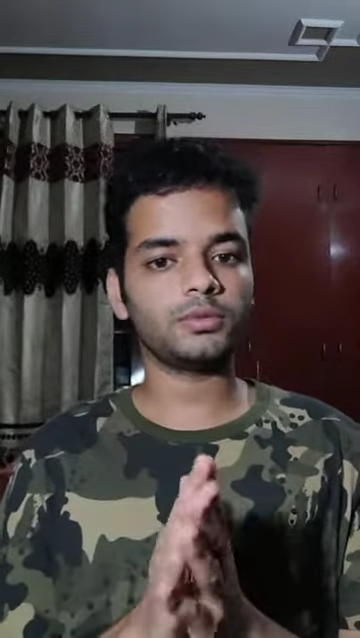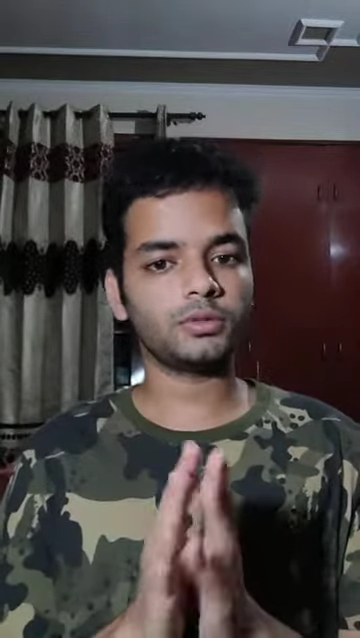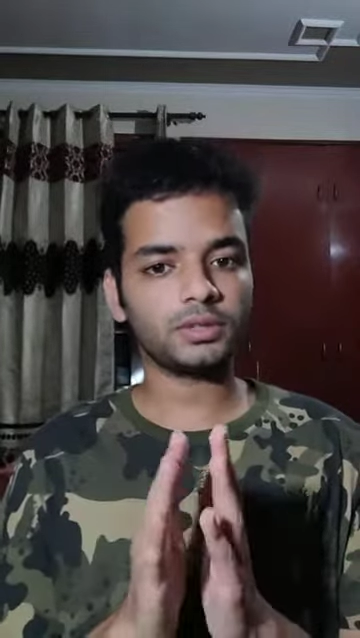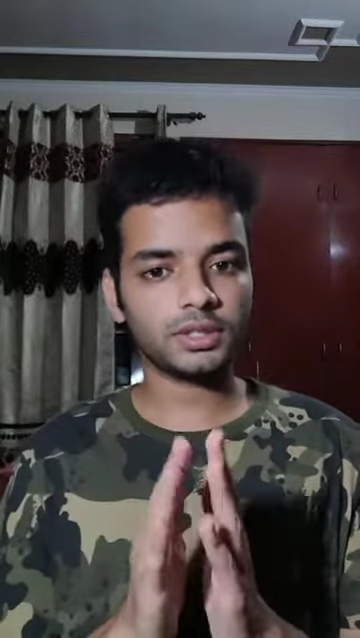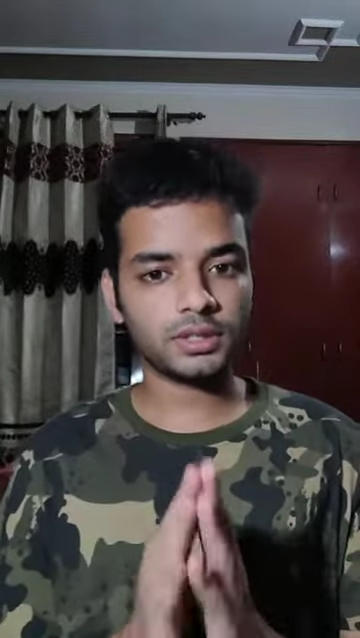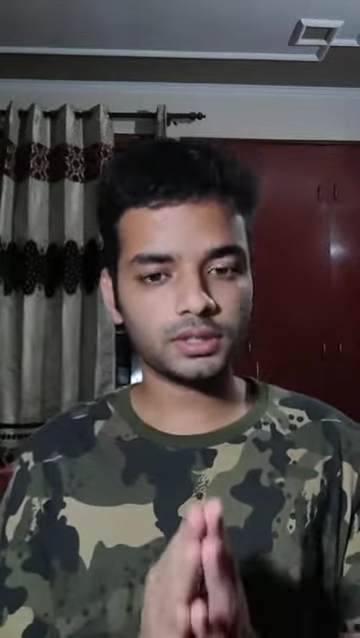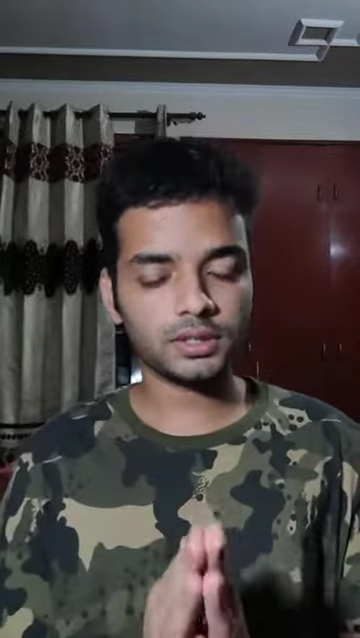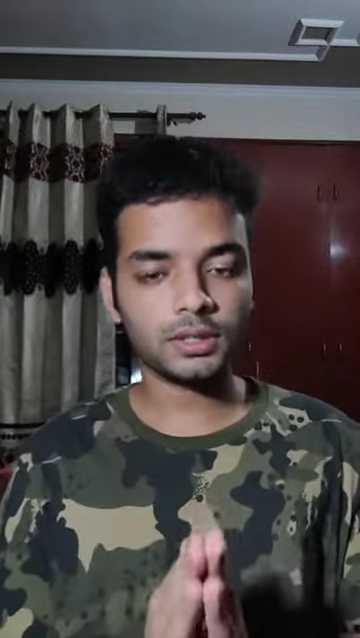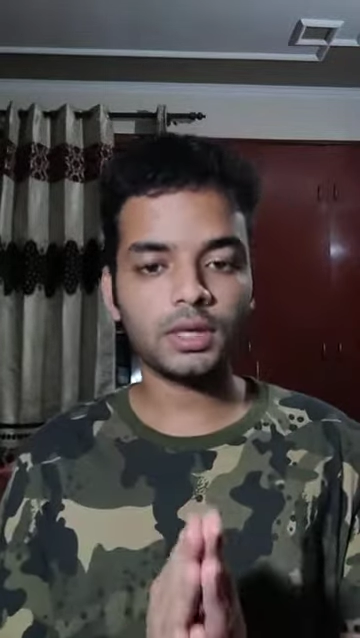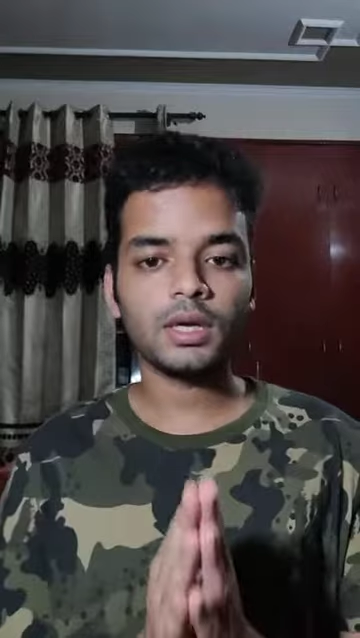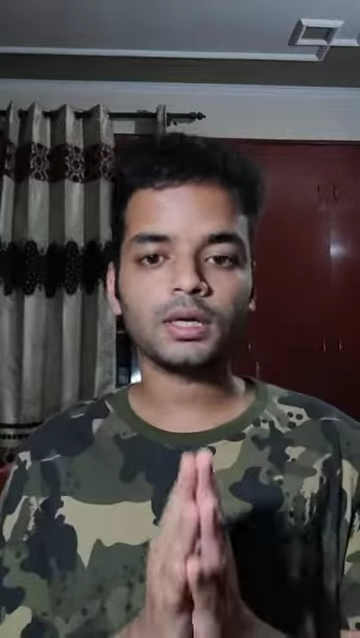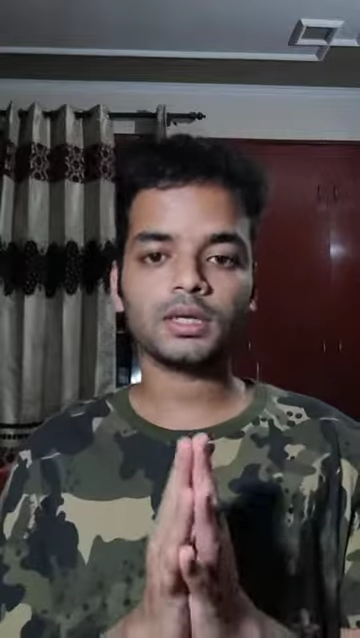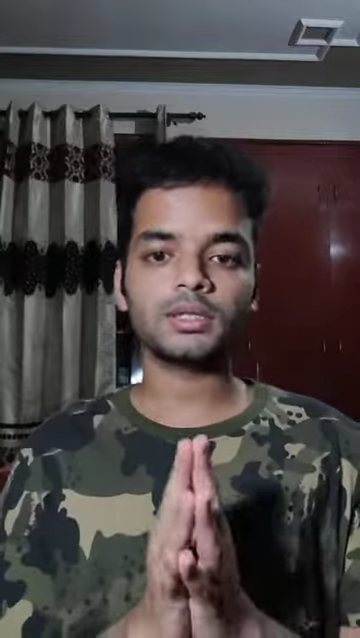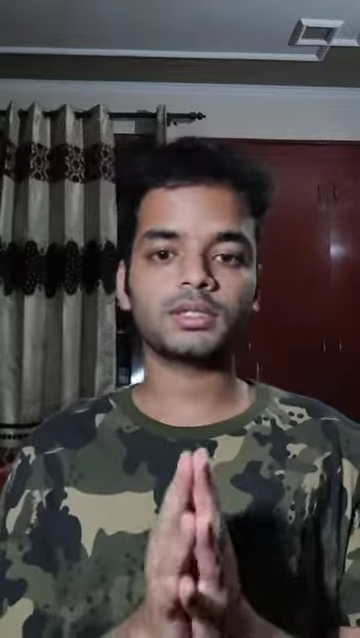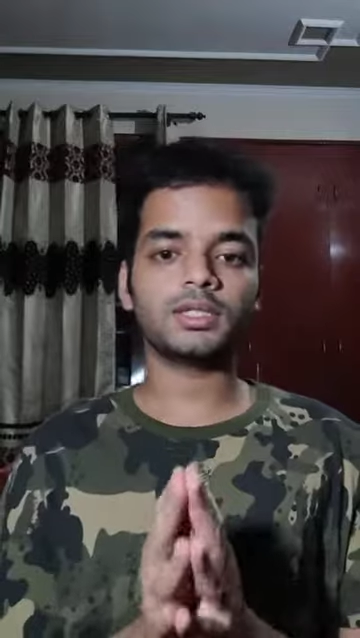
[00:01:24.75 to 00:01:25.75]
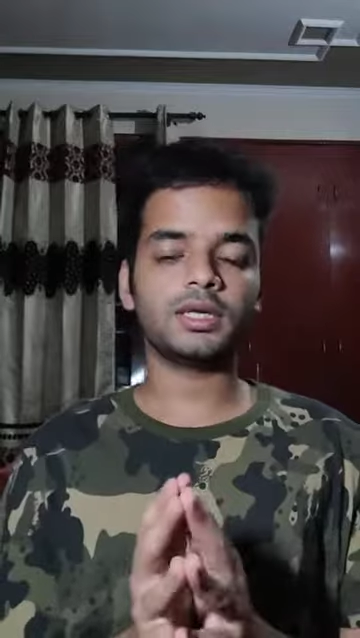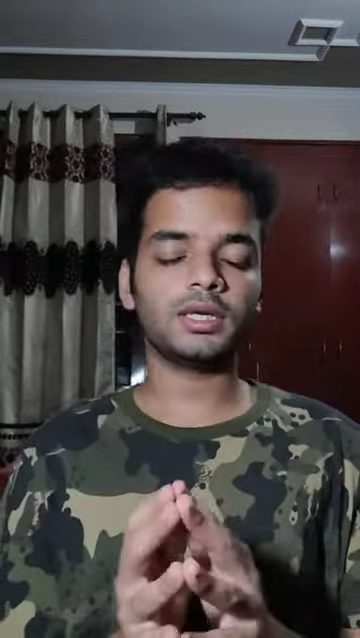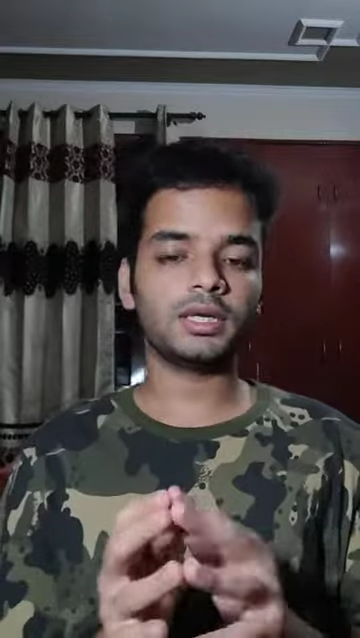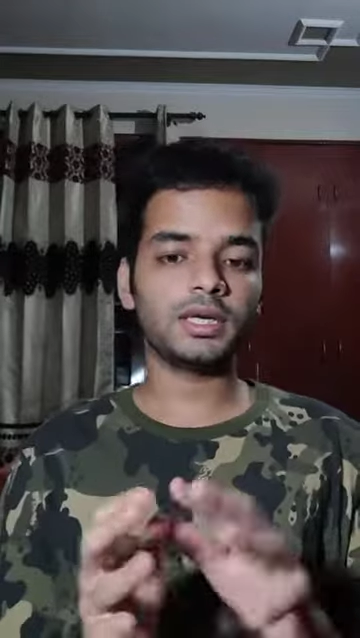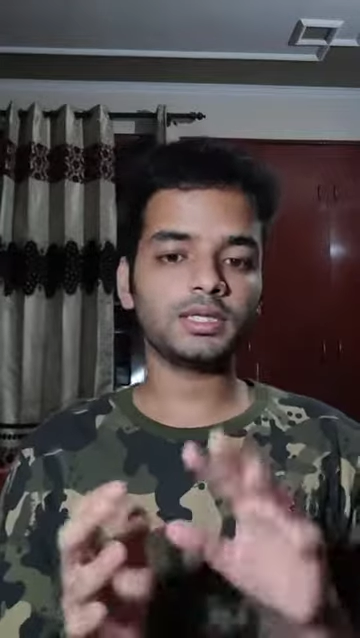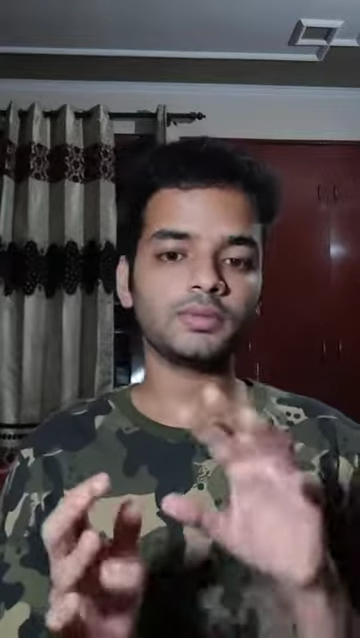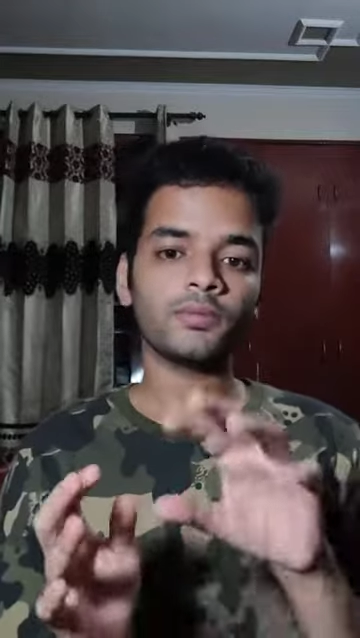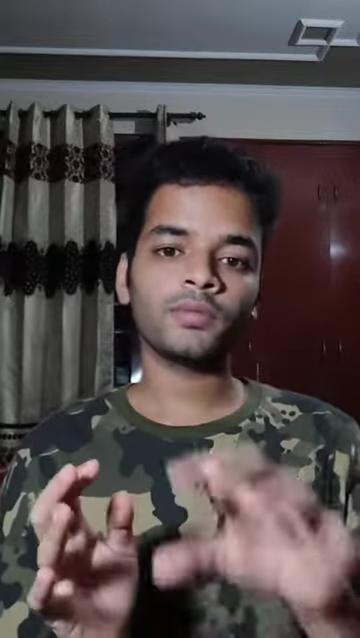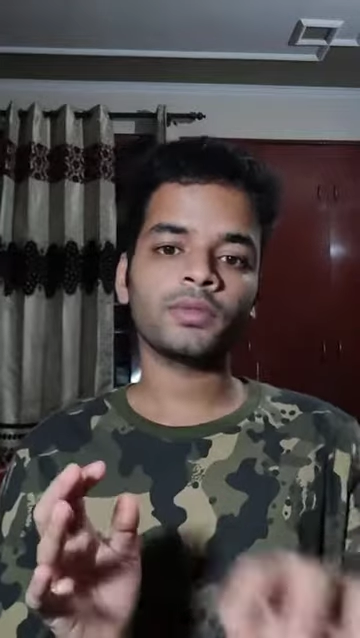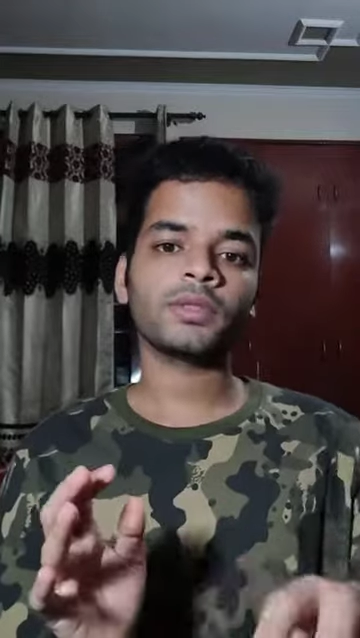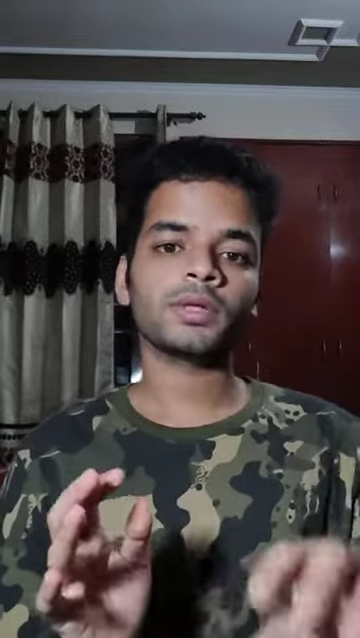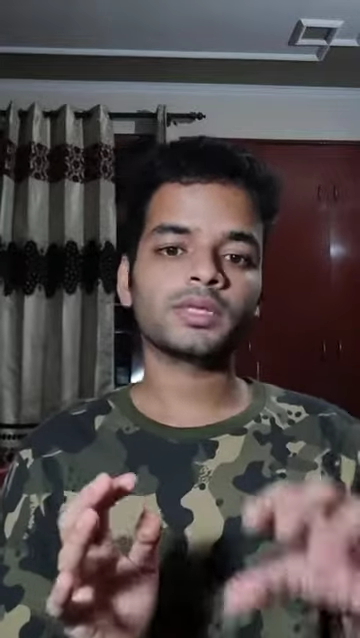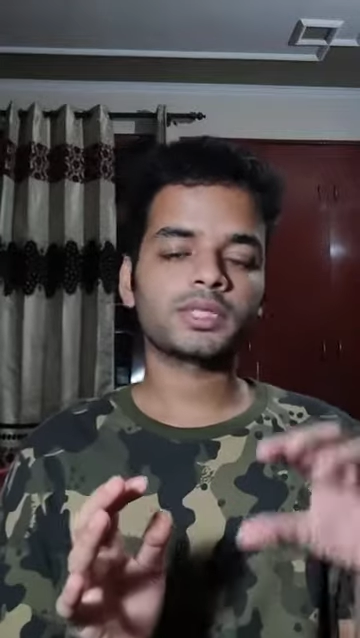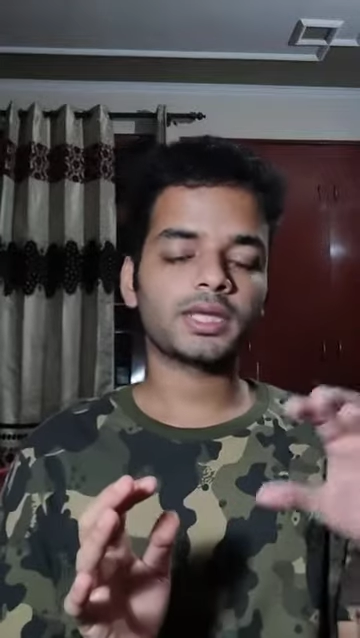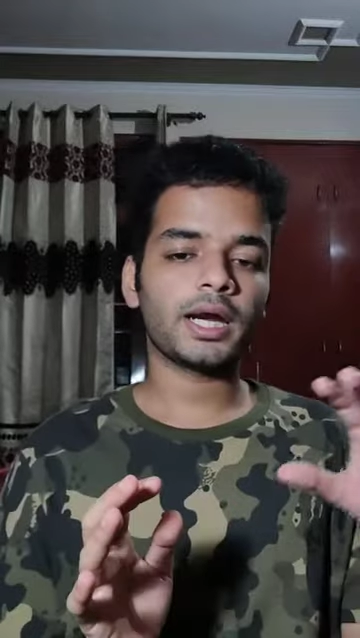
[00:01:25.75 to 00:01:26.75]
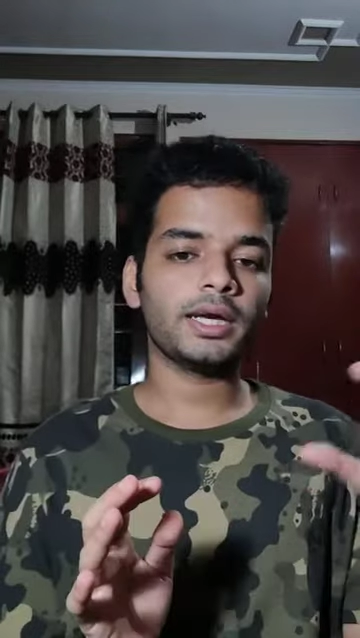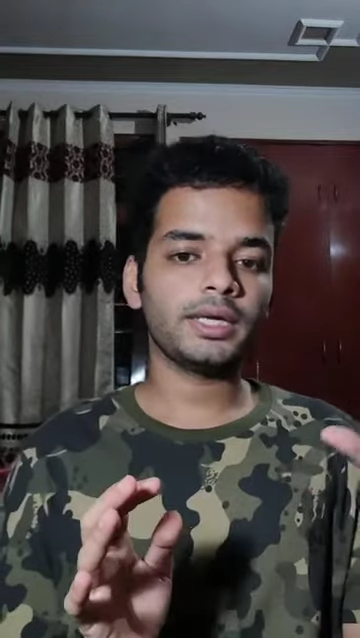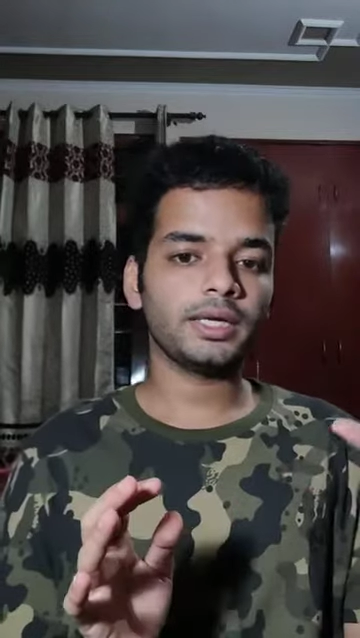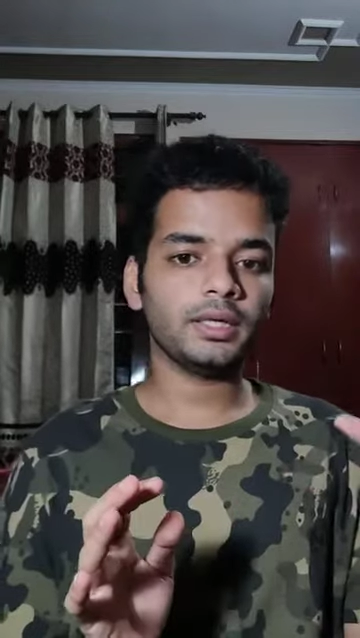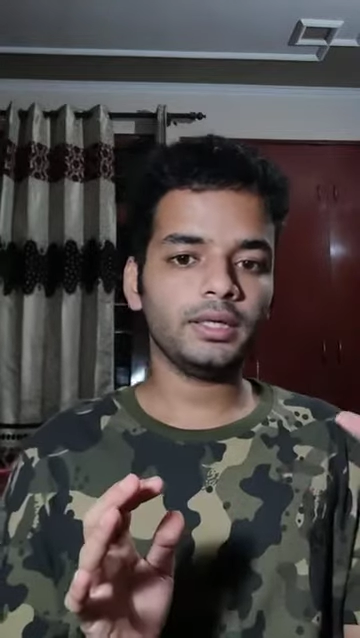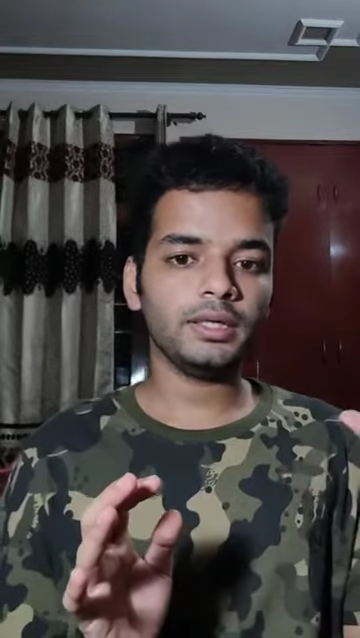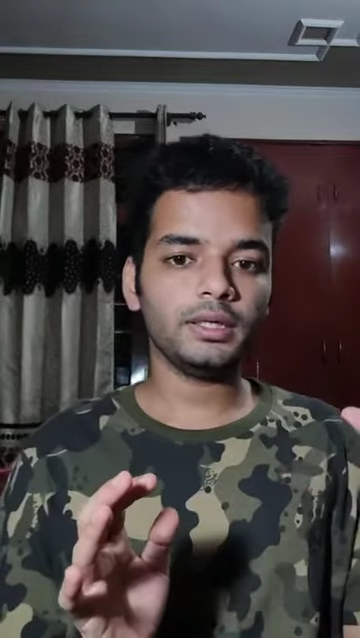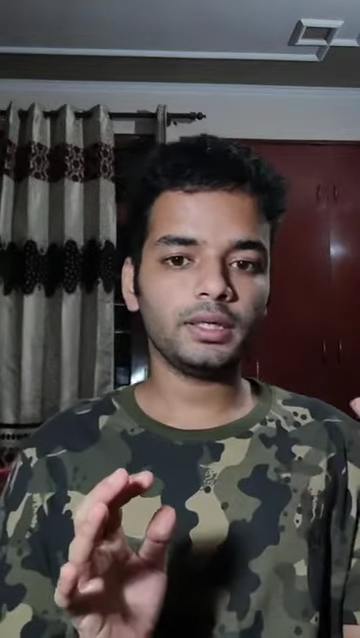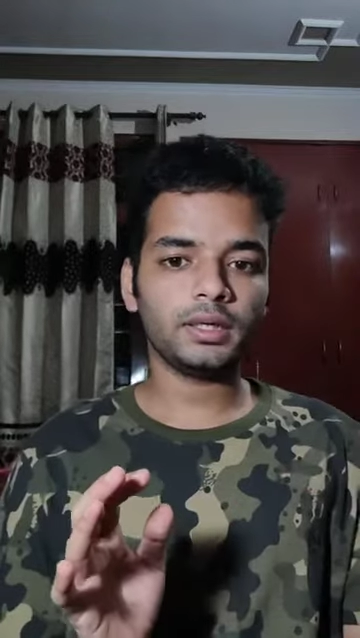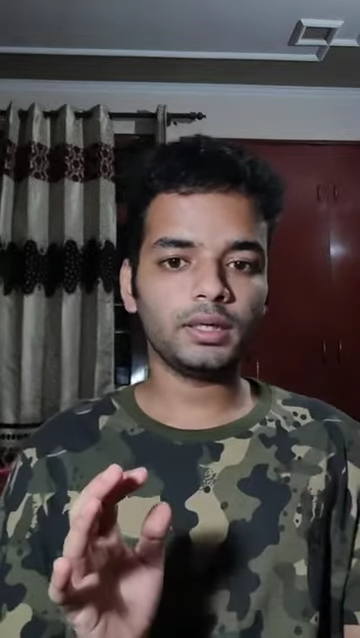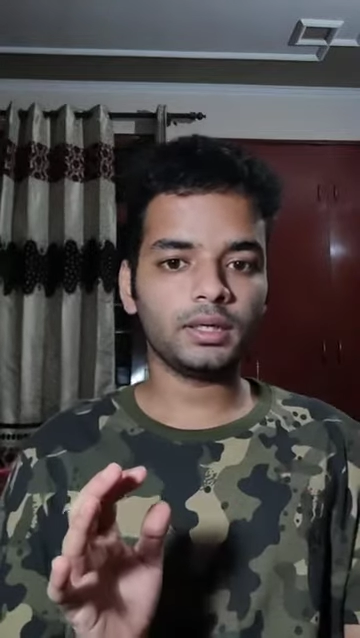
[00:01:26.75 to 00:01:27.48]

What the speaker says: So this is considered as statically